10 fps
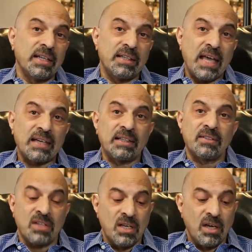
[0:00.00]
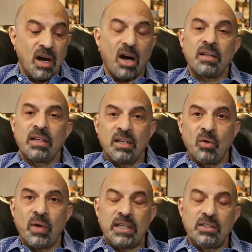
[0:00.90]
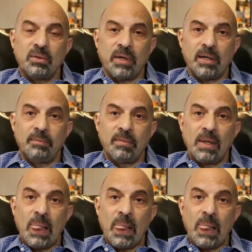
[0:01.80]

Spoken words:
and that is, are they going to wake you up